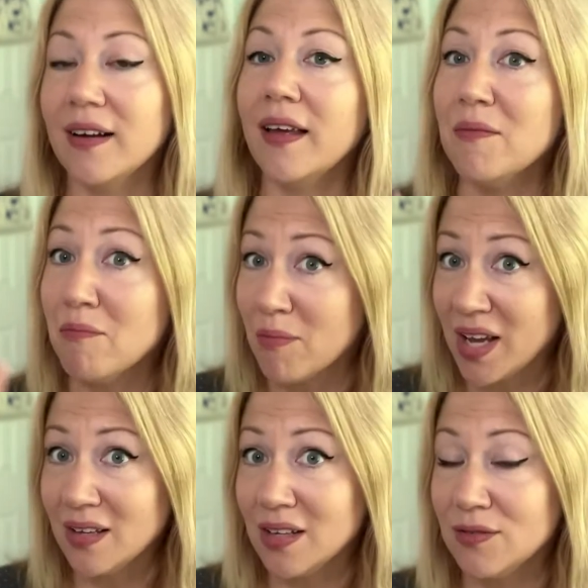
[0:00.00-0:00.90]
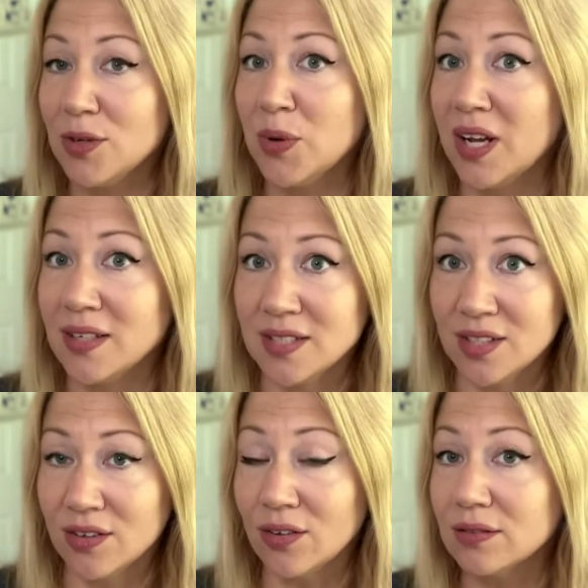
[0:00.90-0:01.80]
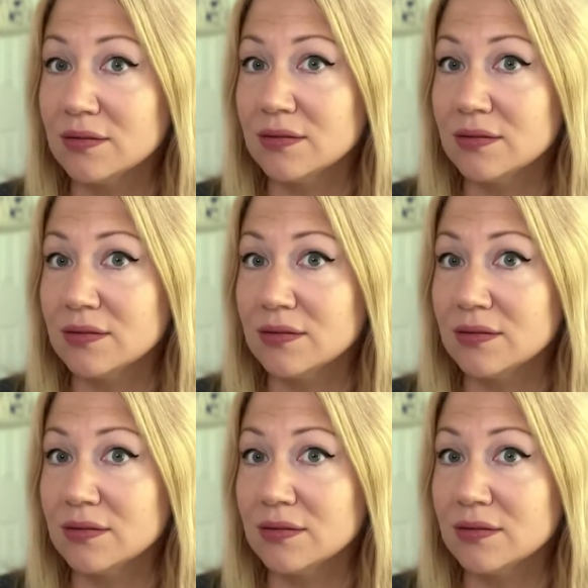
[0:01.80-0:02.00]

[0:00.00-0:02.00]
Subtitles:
it might give you an ideal